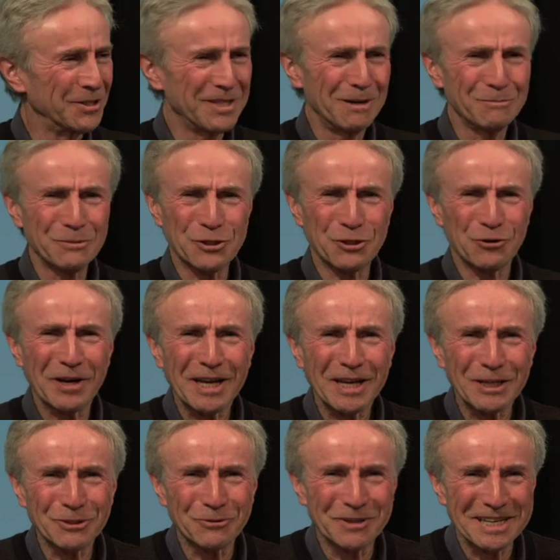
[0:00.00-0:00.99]
some
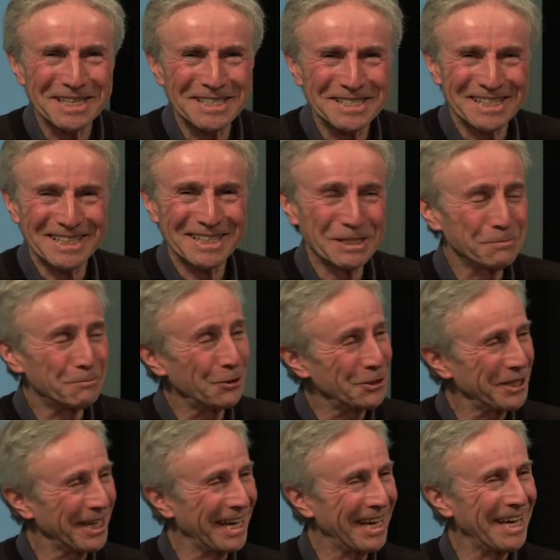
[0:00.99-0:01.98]
strange reason, is
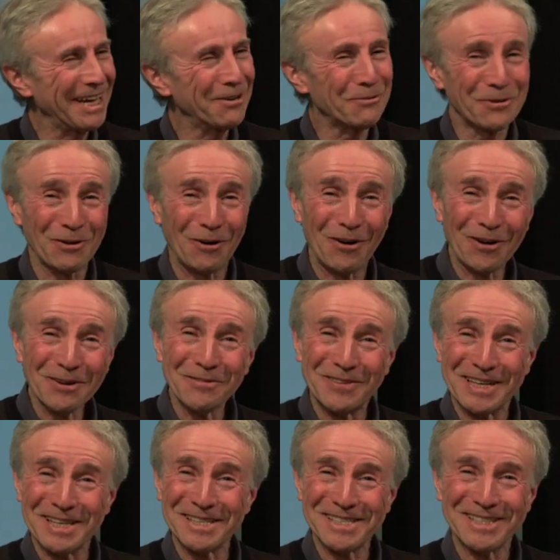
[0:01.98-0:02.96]
pushing ahead with all of
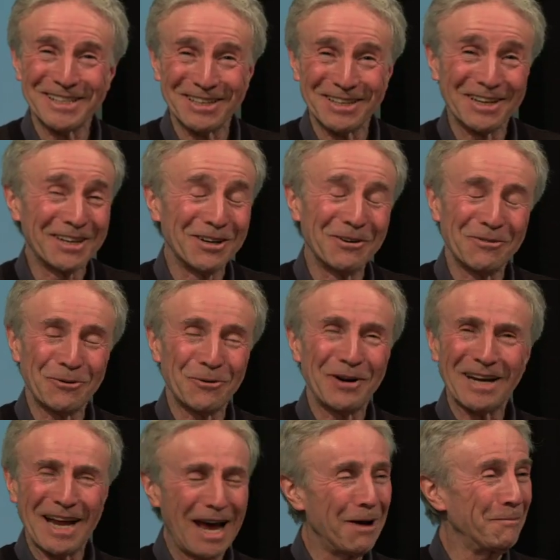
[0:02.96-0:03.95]
this, and you know,
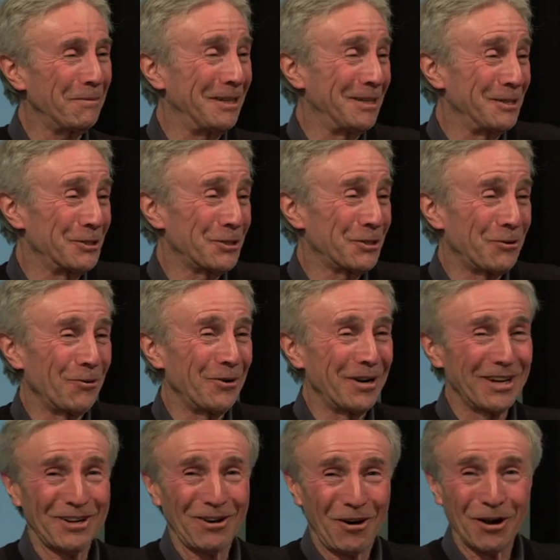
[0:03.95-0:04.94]
quite happy to
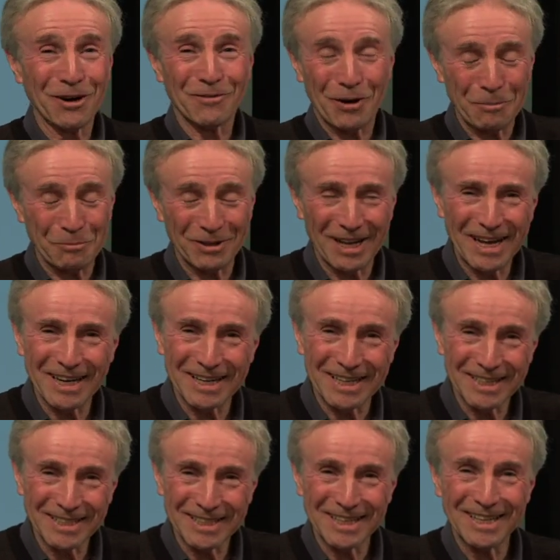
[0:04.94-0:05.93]
destroy all of our
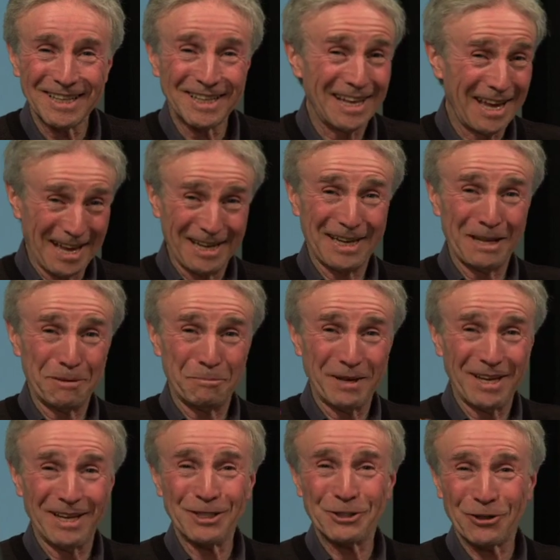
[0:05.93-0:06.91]
planet.
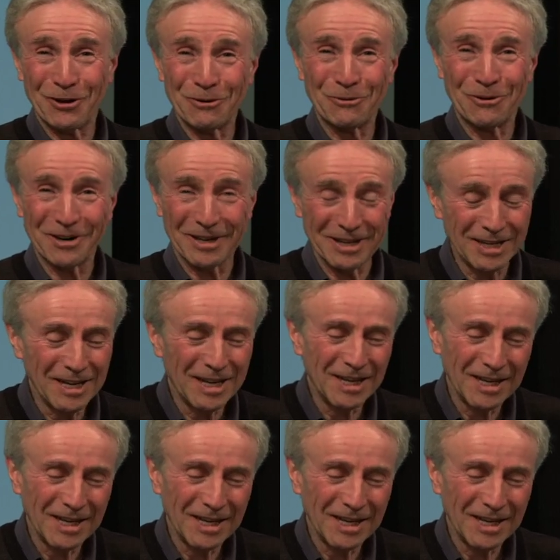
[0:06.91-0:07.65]
NDP, John Horgan.